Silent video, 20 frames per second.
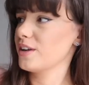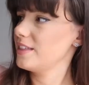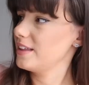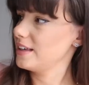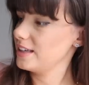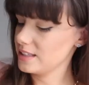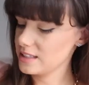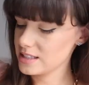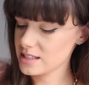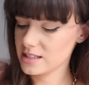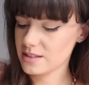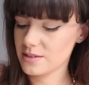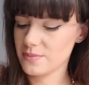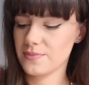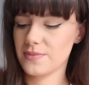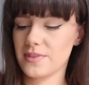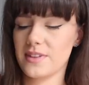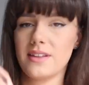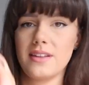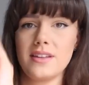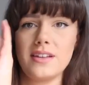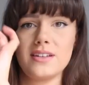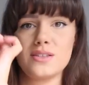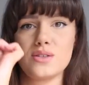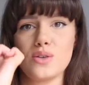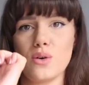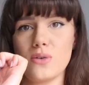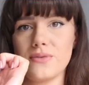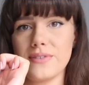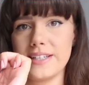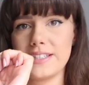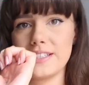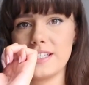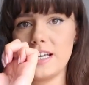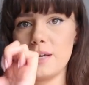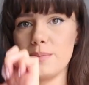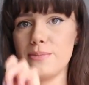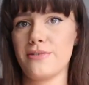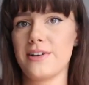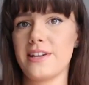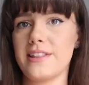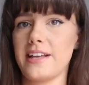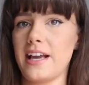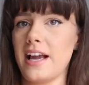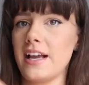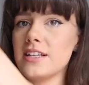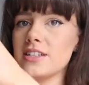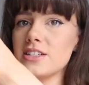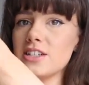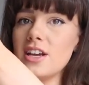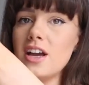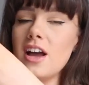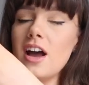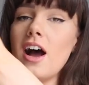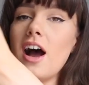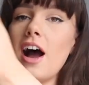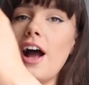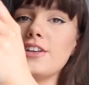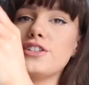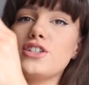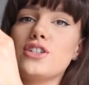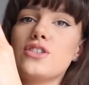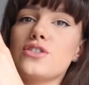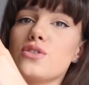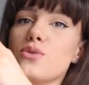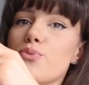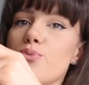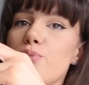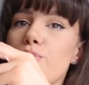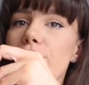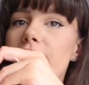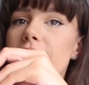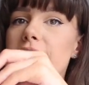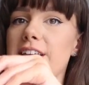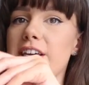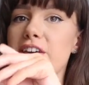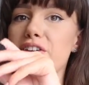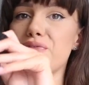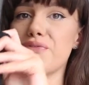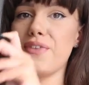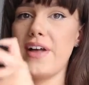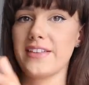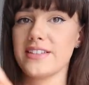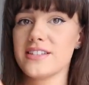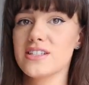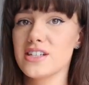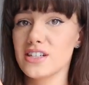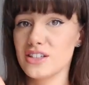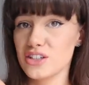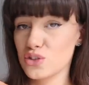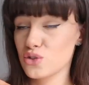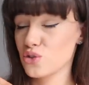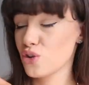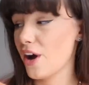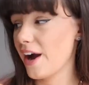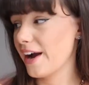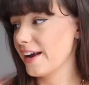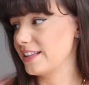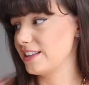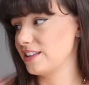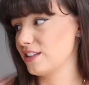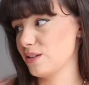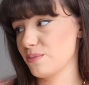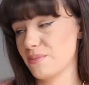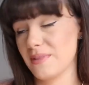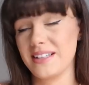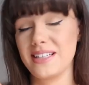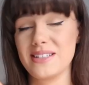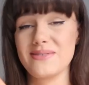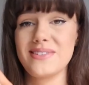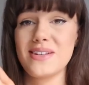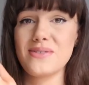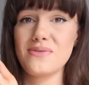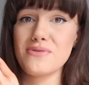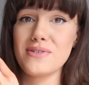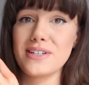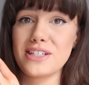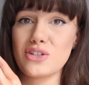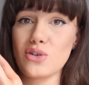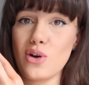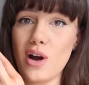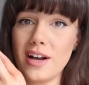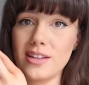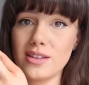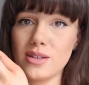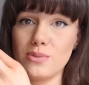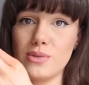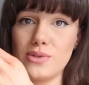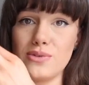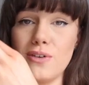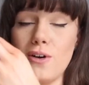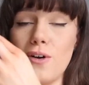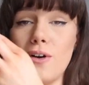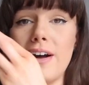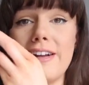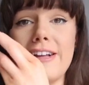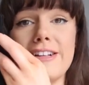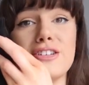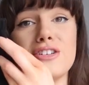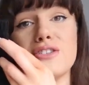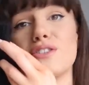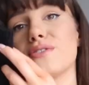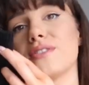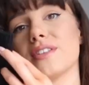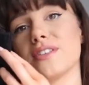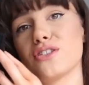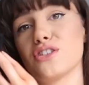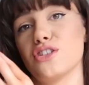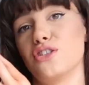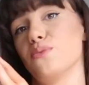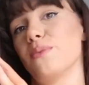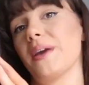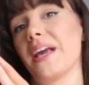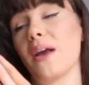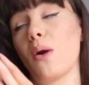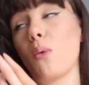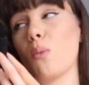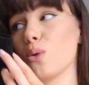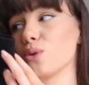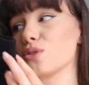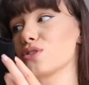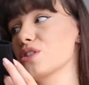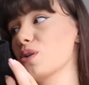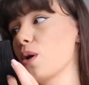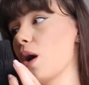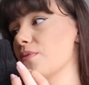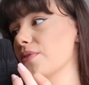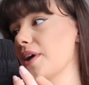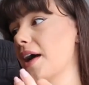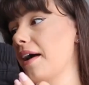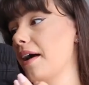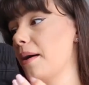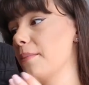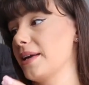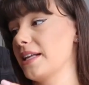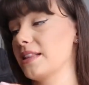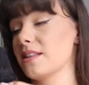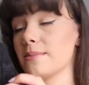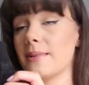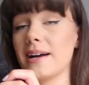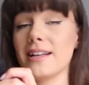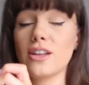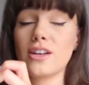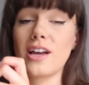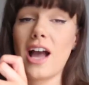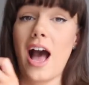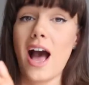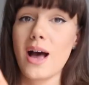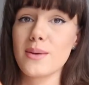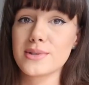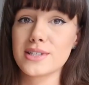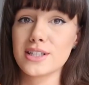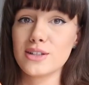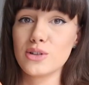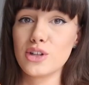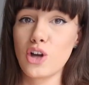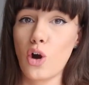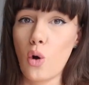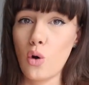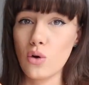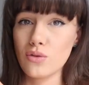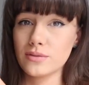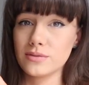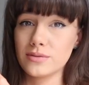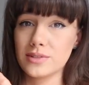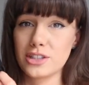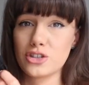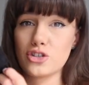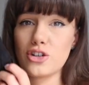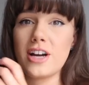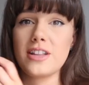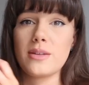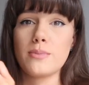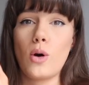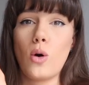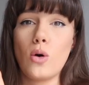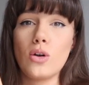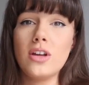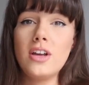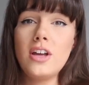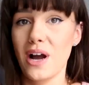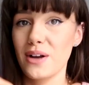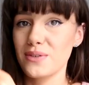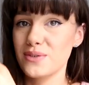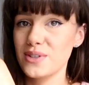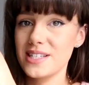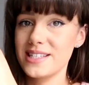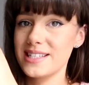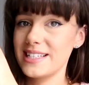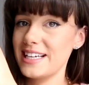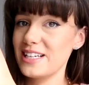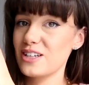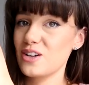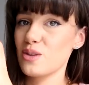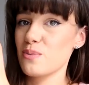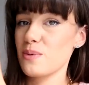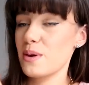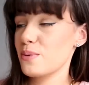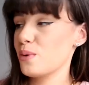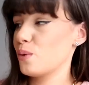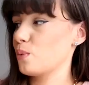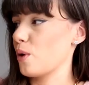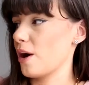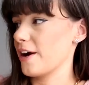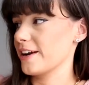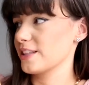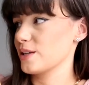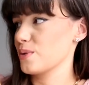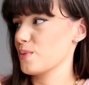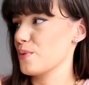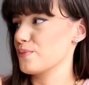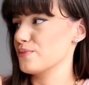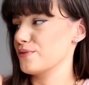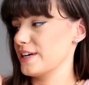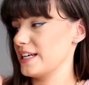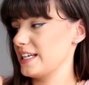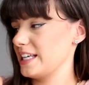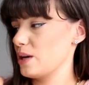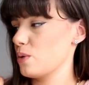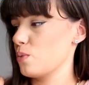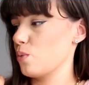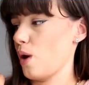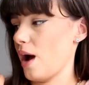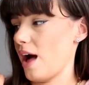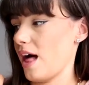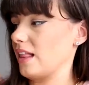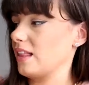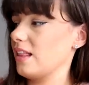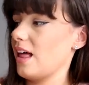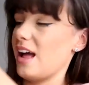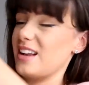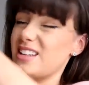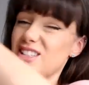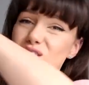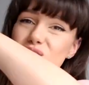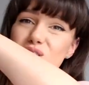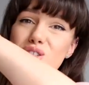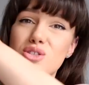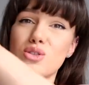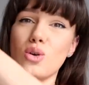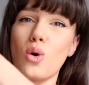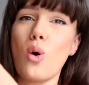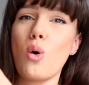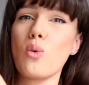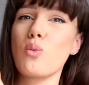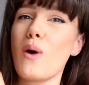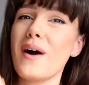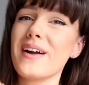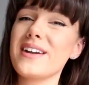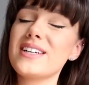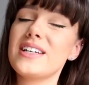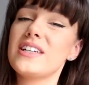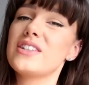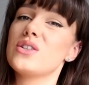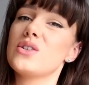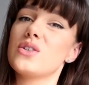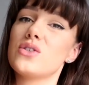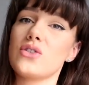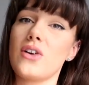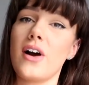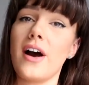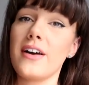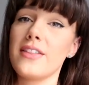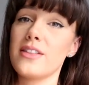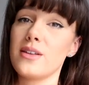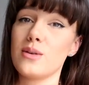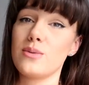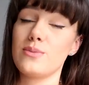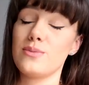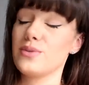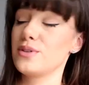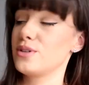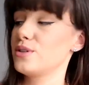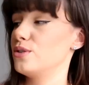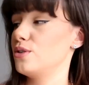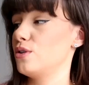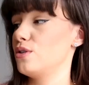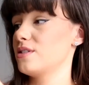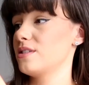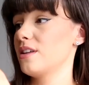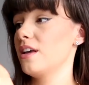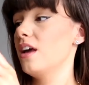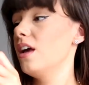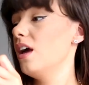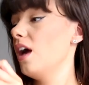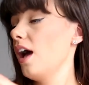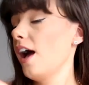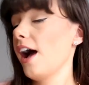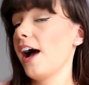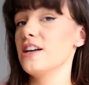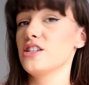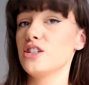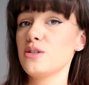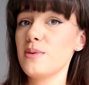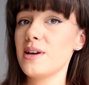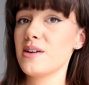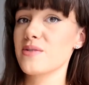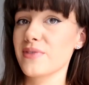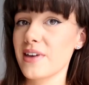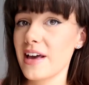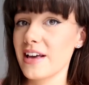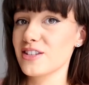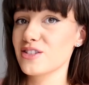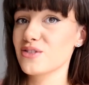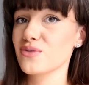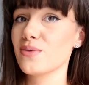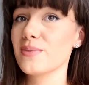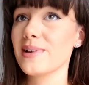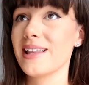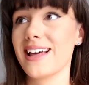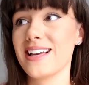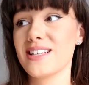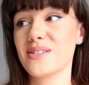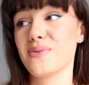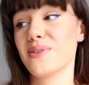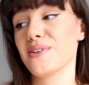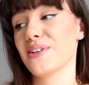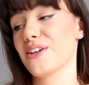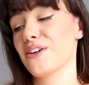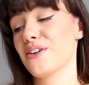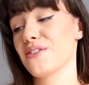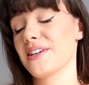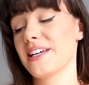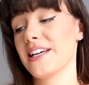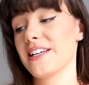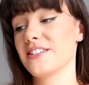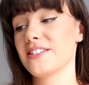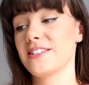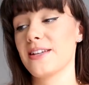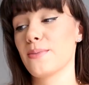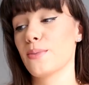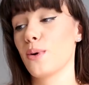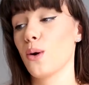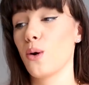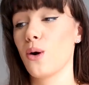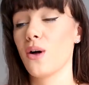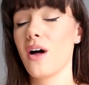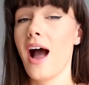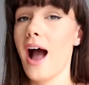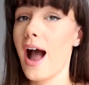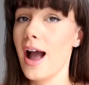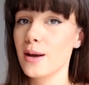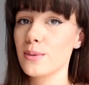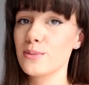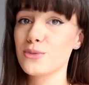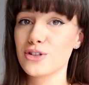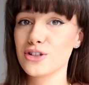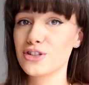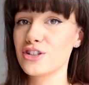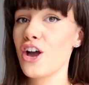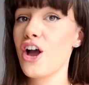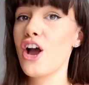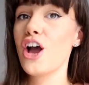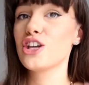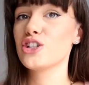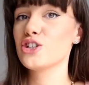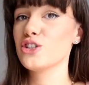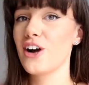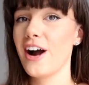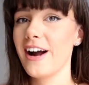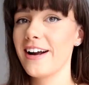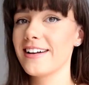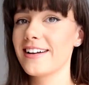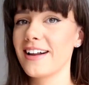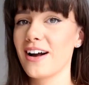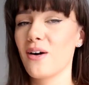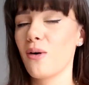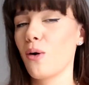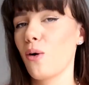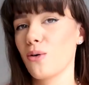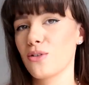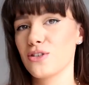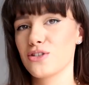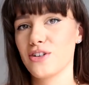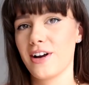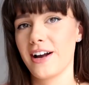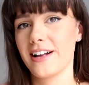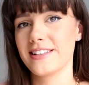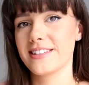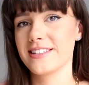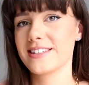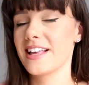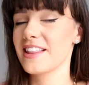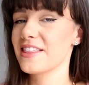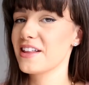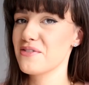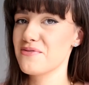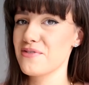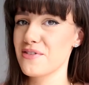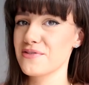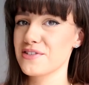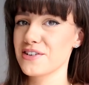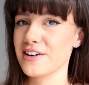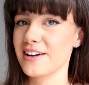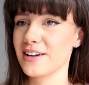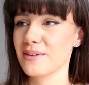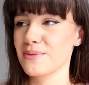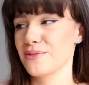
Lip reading: things, that sort of like tapering at the edge. I just really fancied trying them. Like, I've never really tried them before and I don't know if they'll suit me whatsoever. I mean, they might look absolutely awful when I try them on, I've just seen other people wearing them really well and I just thought, why don't I just try them? Because as you may have guessed from my last video, the H&M haul, I am just trying out all the trends that I've never tried out